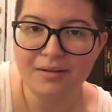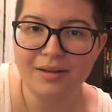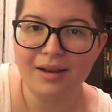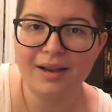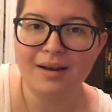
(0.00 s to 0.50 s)

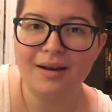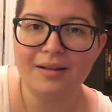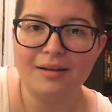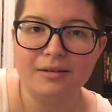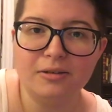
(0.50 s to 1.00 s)
that had
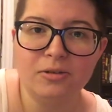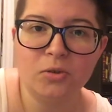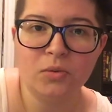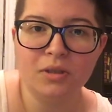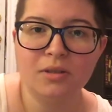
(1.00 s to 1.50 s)
nothing to do
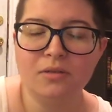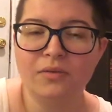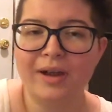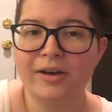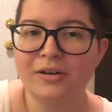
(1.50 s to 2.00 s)
with the
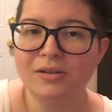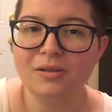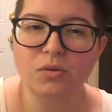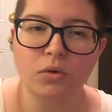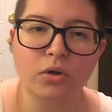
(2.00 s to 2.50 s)

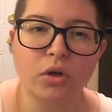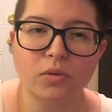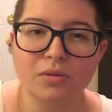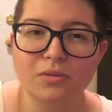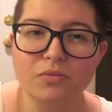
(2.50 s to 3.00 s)
diviners or
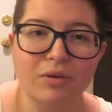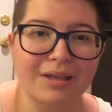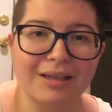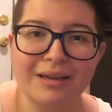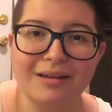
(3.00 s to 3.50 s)
ghosts,
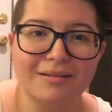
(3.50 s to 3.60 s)
really.